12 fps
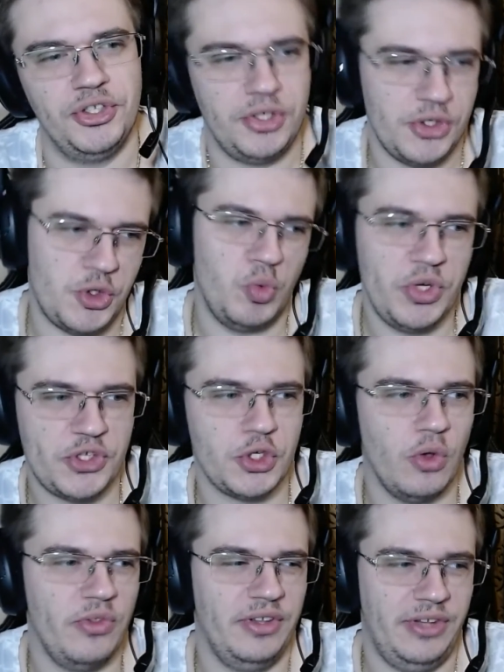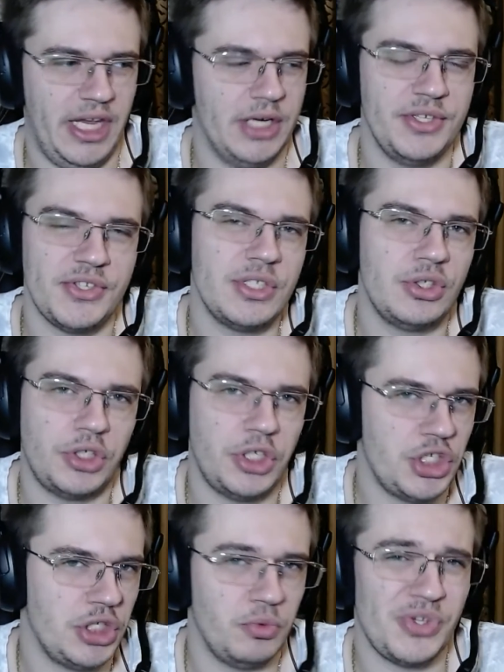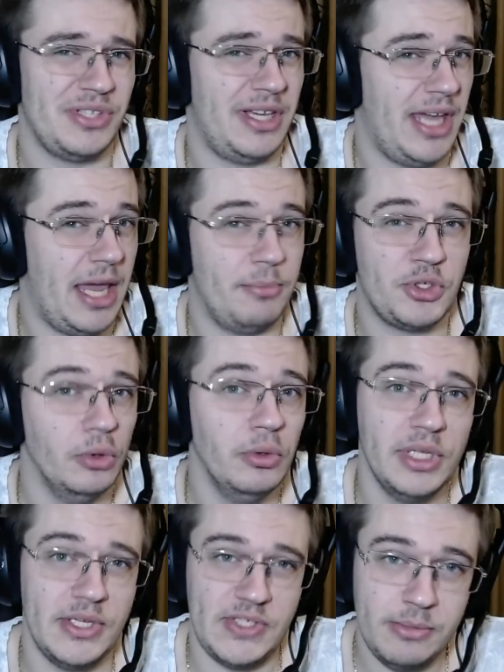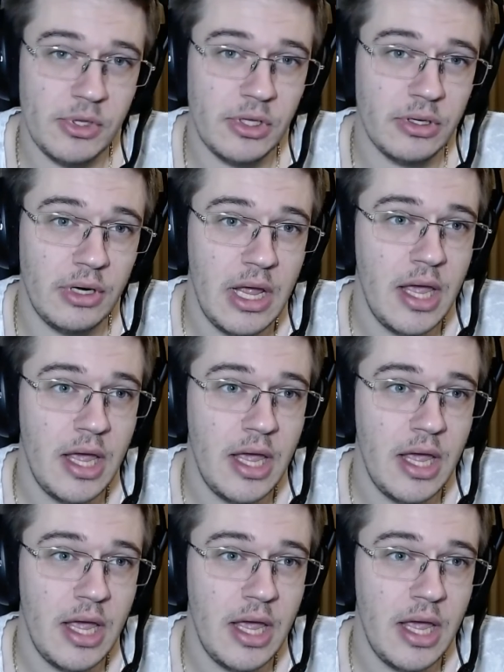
because we saw that Aaron's situation was absolutely similar,